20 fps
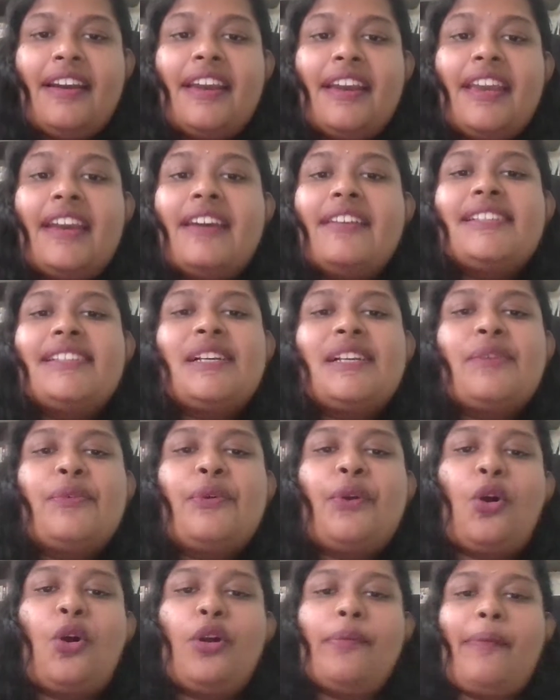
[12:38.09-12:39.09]
Here is our
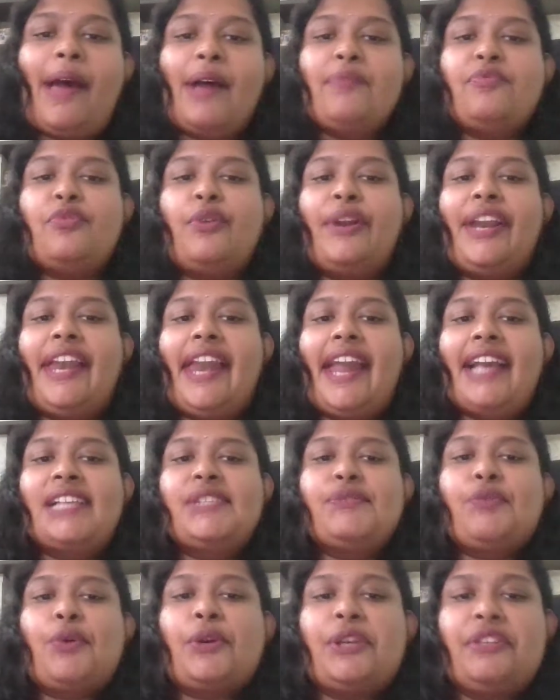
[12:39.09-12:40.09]
roadmap for
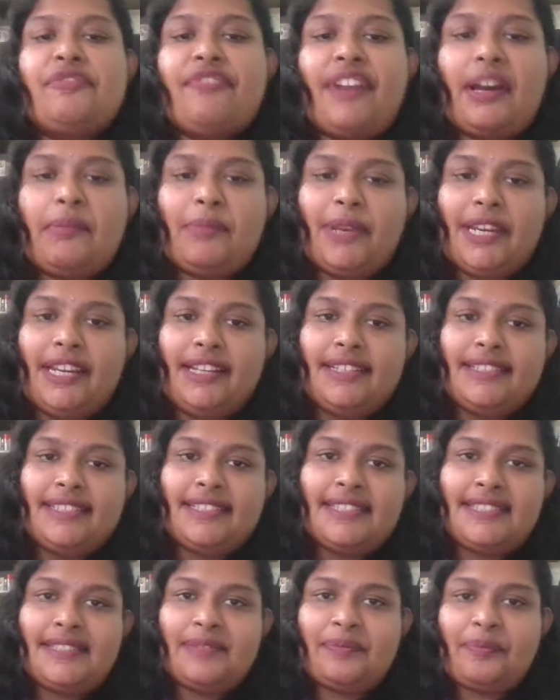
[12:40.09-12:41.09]
next 45
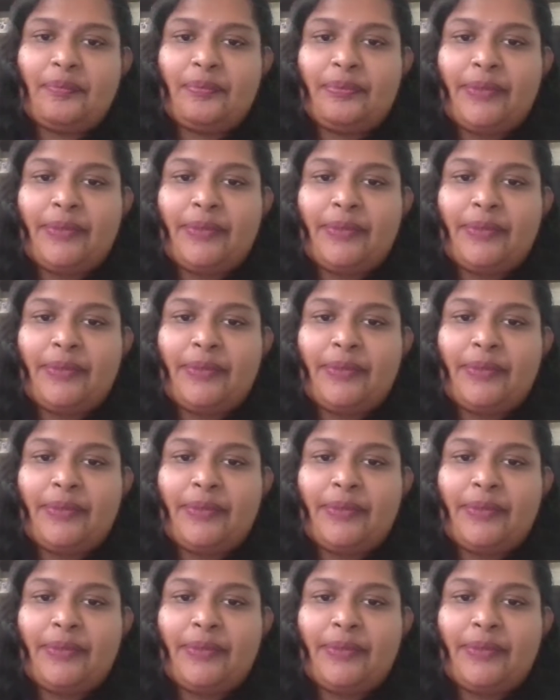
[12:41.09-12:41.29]
minutes.